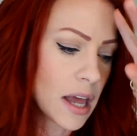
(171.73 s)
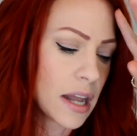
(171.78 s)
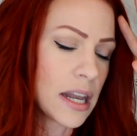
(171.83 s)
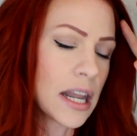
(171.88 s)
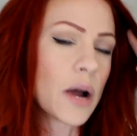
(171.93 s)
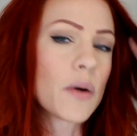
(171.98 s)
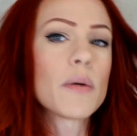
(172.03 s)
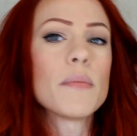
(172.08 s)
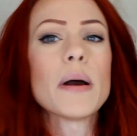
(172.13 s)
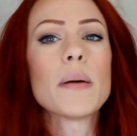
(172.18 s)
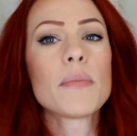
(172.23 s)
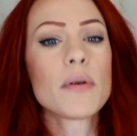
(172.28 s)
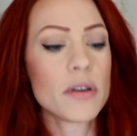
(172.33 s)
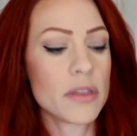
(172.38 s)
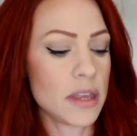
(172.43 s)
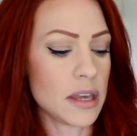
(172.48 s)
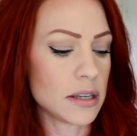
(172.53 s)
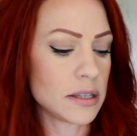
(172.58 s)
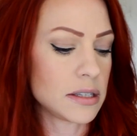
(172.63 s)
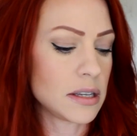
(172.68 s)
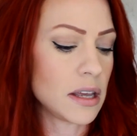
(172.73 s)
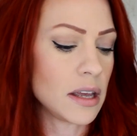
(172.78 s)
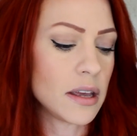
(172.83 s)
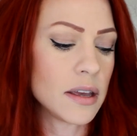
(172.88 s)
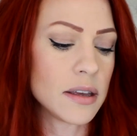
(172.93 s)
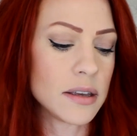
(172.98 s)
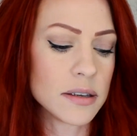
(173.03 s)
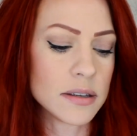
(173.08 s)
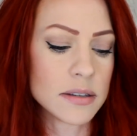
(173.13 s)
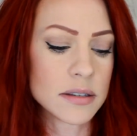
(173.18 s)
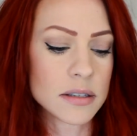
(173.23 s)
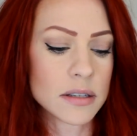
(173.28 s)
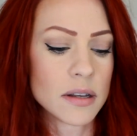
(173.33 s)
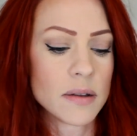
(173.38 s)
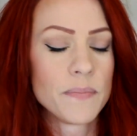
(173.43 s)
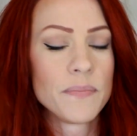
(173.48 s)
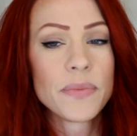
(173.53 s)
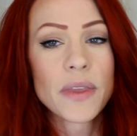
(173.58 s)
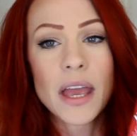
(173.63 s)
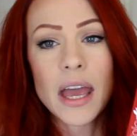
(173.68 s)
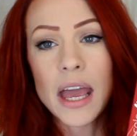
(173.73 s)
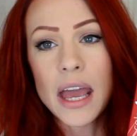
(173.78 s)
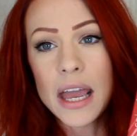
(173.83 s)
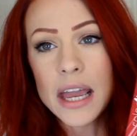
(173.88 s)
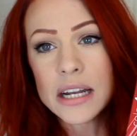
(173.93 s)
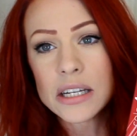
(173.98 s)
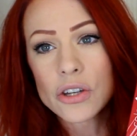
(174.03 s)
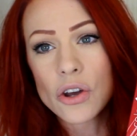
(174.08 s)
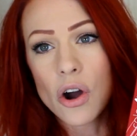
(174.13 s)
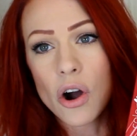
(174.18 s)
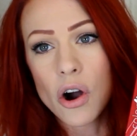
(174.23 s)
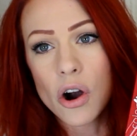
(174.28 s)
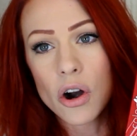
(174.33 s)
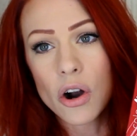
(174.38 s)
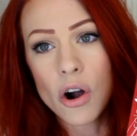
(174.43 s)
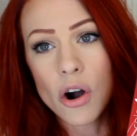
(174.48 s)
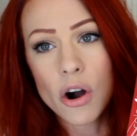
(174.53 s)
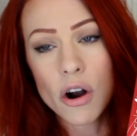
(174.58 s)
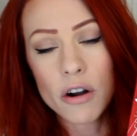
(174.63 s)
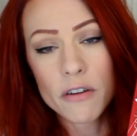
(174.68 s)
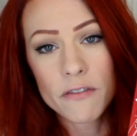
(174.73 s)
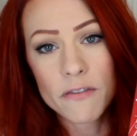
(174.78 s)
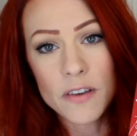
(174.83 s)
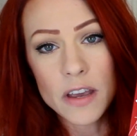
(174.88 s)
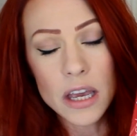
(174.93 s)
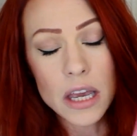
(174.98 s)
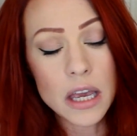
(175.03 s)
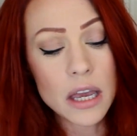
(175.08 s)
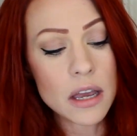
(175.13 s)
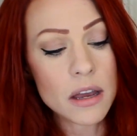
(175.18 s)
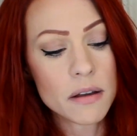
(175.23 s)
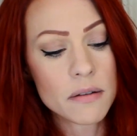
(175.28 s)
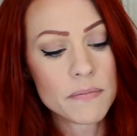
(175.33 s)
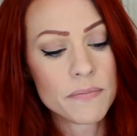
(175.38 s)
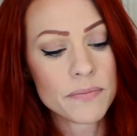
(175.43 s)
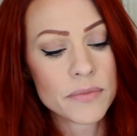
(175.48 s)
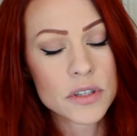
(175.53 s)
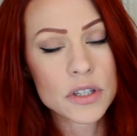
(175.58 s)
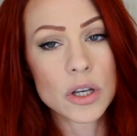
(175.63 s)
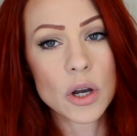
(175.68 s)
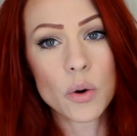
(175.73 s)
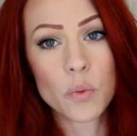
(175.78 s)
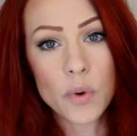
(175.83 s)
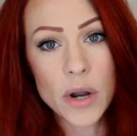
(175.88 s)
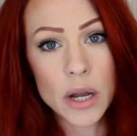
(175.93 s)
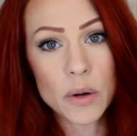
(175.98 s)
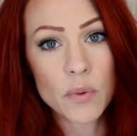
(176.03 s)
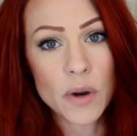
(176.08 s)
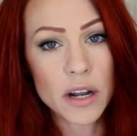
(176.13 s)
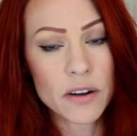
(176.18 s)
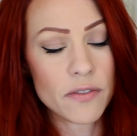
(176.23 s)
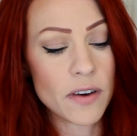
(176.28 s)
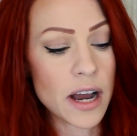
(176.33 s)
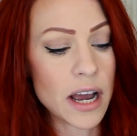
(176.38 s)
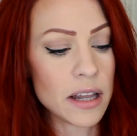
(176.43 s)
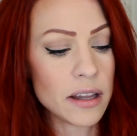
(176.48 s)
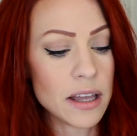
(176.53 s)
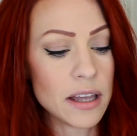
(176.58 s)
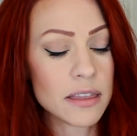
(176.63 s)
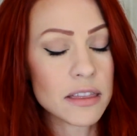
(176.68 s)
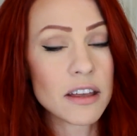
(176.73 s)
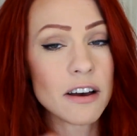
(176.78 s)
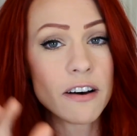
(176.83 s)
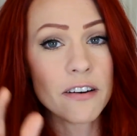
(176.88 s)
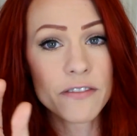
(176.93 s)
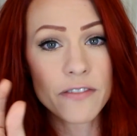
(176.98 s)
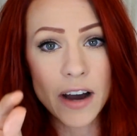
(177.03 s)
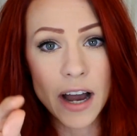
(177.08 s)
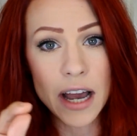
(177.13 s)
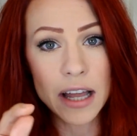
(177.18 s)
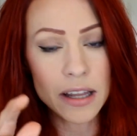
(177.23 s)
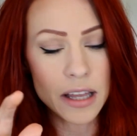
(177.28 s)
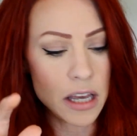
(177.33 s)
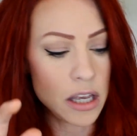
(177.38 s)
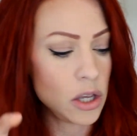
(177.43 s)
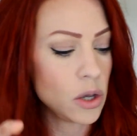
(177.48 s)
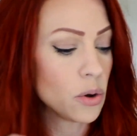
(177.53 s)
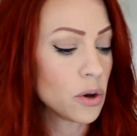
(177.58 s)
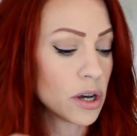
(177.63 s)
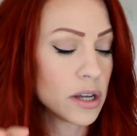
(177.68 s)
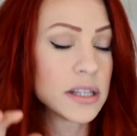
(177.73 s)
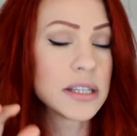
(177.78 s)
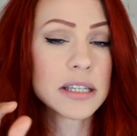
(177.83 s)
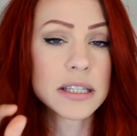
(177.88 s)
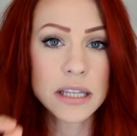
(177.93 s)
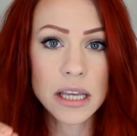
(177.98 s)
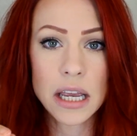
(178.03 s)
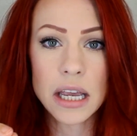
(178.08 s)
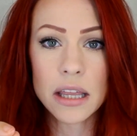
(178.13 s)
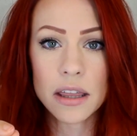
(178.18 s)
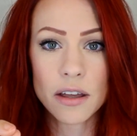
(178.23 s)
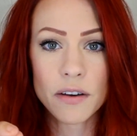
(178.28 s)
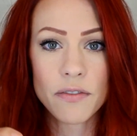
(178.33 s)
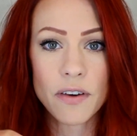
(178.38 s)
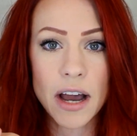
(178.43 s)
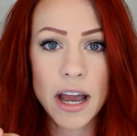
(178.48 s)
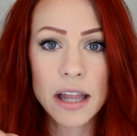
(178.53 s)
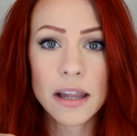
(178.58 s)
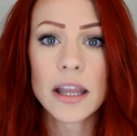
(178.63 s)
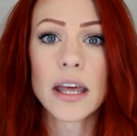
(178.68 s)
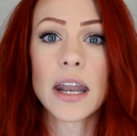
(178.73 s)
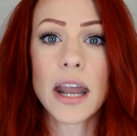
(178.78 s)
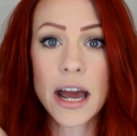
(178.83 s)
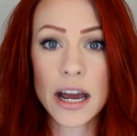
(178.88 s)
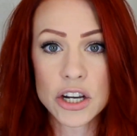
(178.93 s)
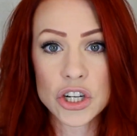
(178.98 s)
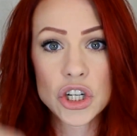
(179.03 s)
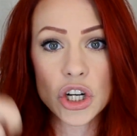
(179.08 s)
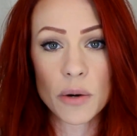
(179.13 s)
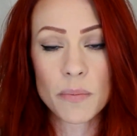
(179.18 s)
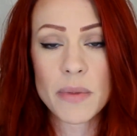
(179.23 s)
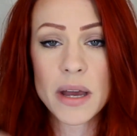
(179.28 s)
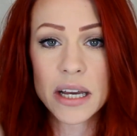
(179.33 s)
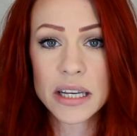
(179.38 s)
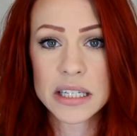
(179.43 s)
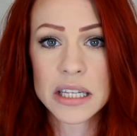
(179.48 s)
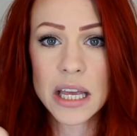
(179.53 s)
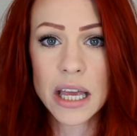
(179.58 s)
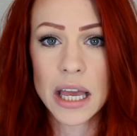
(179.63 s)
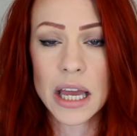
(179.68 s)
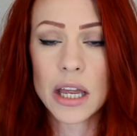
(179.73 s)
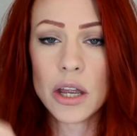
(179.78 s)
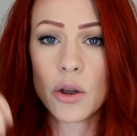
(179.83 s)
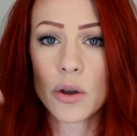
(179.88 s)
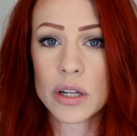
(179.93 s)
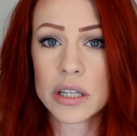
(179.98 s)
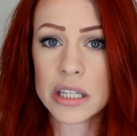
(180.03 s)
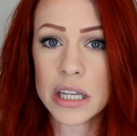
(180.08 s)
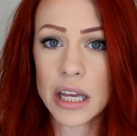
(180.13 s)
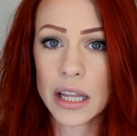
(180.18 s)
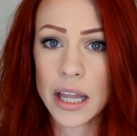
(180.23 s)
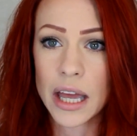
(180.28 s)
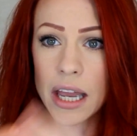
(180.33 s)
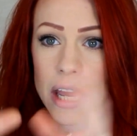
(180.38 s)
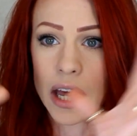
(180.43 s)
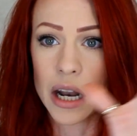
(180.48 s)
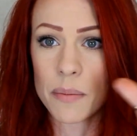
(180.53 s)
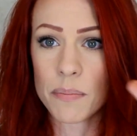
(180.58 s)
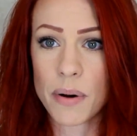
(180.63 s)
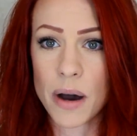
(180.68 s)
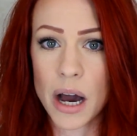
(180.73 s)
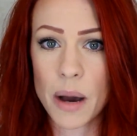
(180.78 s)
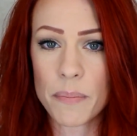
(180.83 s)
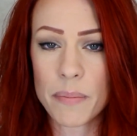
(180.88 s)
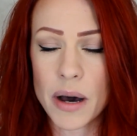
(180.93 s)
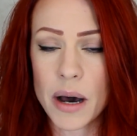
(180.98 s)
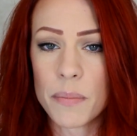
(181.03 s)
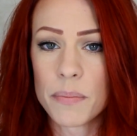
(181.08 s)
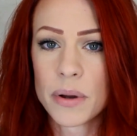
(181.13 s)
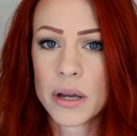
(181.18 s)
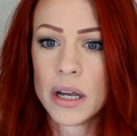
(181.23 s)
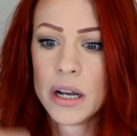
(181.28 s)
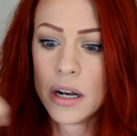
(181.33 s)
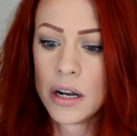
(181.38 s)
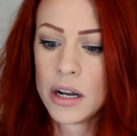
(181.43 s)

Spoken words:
Now remember, this is 8RRV, so red, red, violet. The violet, you could see the violet as you're mixing it. You could see it like kind of pop up.